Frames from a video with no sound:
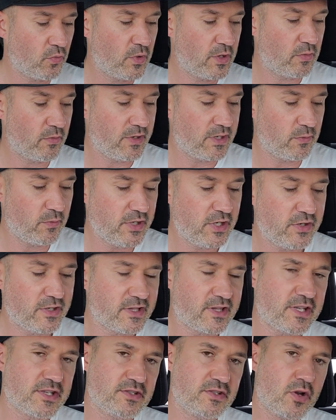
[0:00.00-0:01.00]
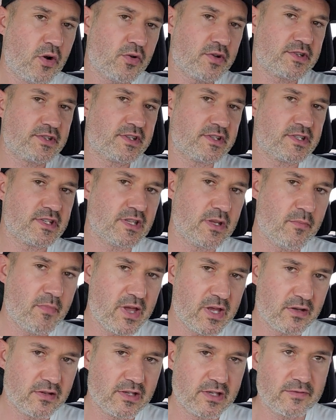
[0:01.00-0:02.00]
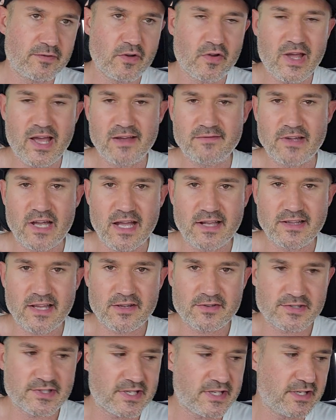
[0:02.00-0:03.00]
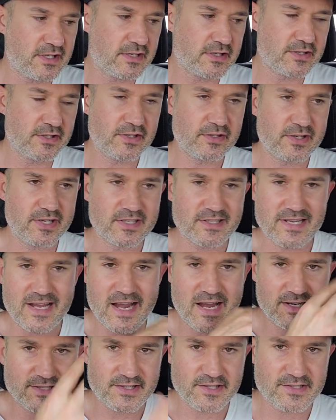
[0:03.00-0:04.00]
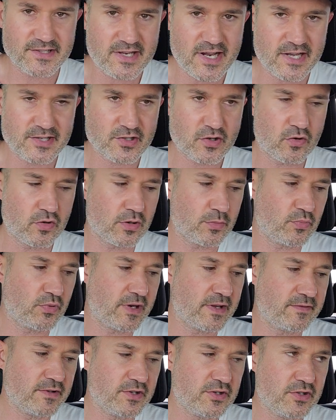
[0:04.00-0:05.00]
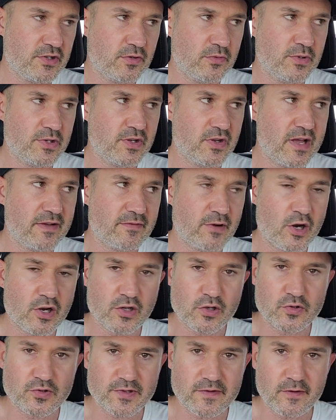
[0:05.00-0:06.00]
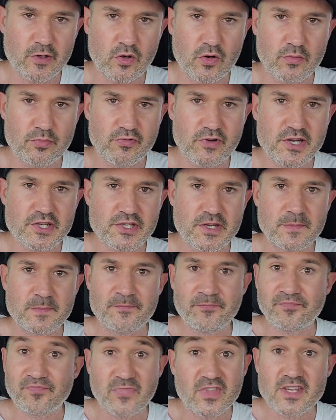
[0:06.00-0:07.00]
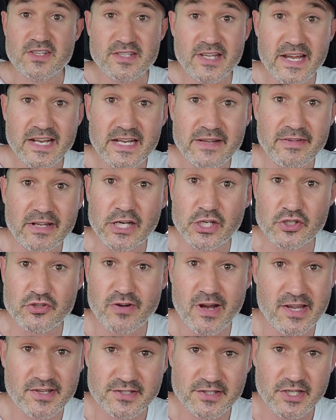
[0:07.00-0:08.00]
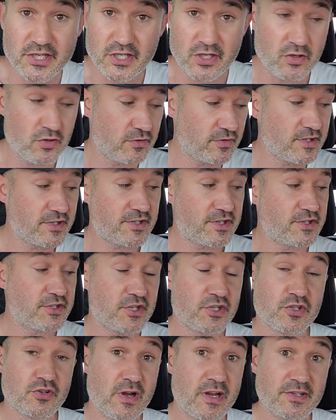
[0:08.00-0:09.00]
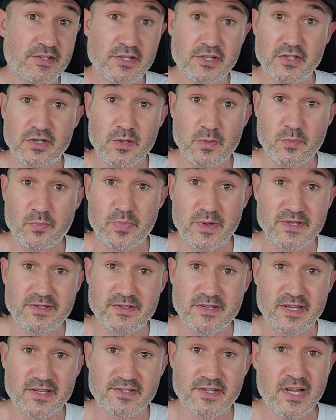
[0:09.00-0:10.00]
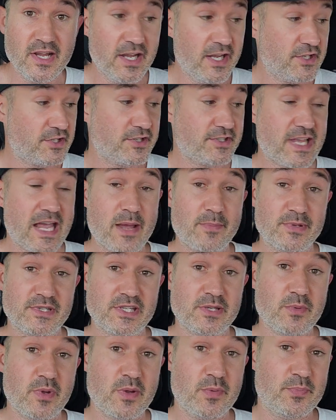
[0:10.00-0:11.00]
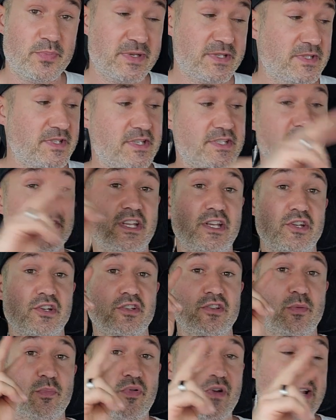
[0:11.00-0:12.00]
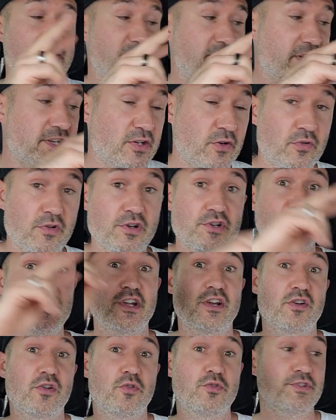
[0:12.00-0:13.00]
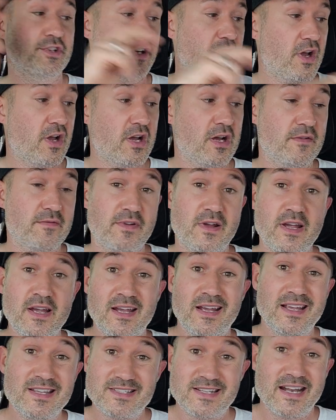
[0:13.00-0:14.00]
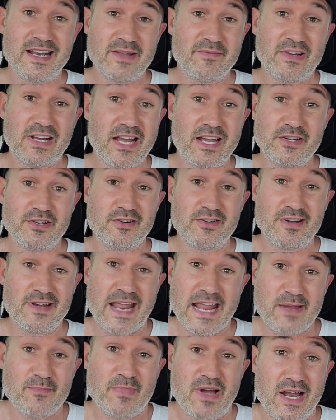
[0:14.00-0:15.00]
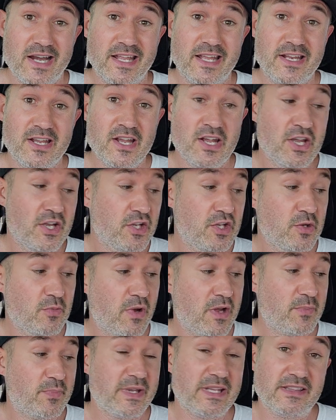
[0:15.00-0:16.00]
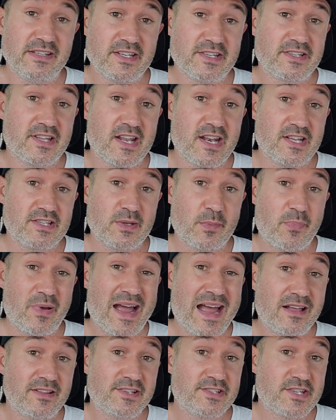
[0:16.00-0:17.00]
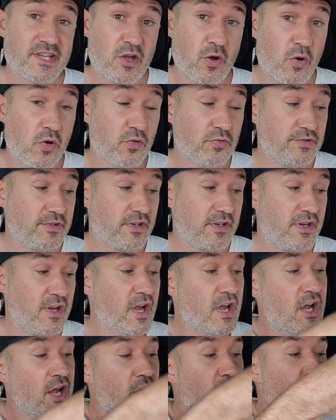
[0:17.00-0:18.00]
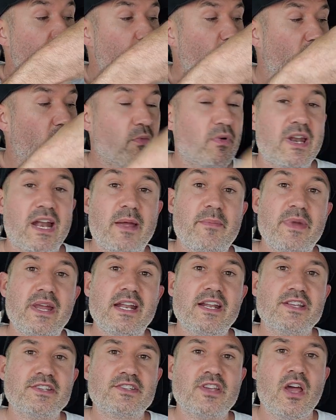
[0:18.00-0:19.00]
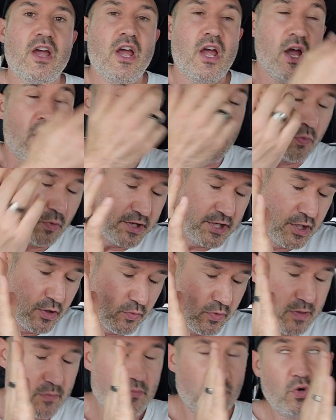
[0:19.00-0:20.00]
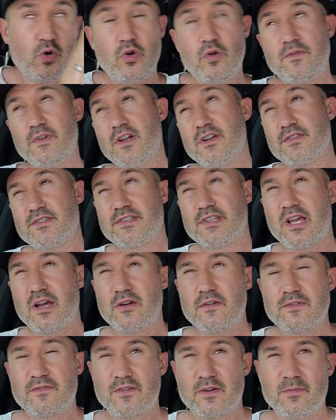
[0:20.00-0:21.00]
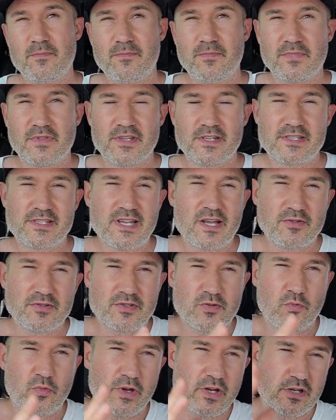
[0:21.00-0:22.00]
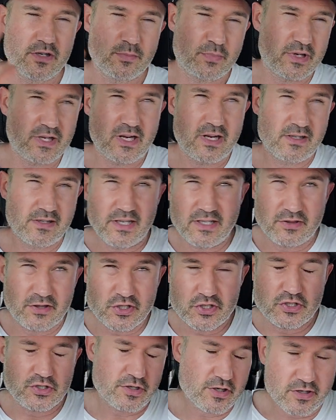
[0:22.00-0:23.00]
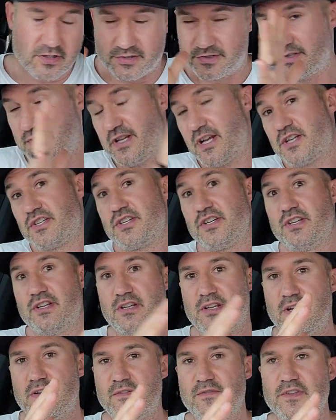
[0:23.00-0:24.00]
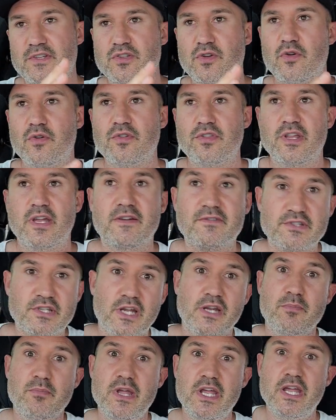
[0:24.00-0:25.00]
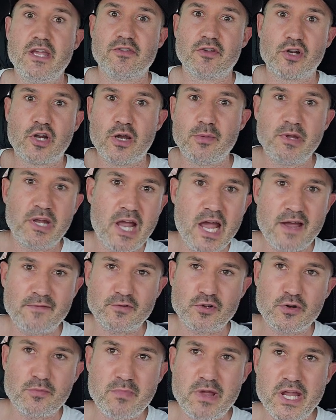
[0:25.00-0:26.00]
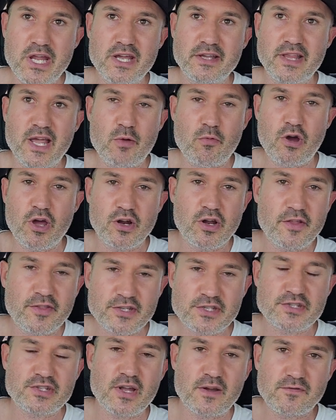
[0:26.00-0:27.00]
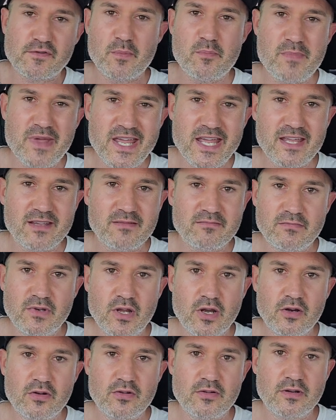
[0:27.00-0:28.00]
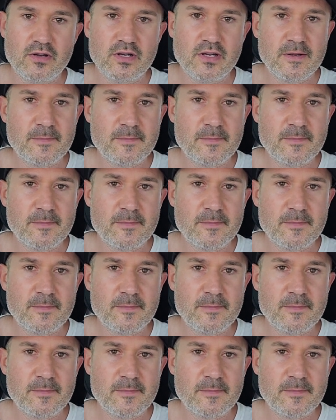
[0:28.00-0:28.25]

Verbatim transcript: when, when, when, you get these notices in the mail, if you have an LLC or you get taxed as an S corp, whatever you do, when you have articles of incorporation, this ain't even addressed to you. This is addressed to your business. It just happens to be a business that you're the president or a shareholder of. It's not even got your name on it. You might be listed as a policy holder, but what I mean is when you remove yourself from this sounds weird but kind of like the jurisdiction of this whole thing it was like me they're coming after me and they want all this stuff from me no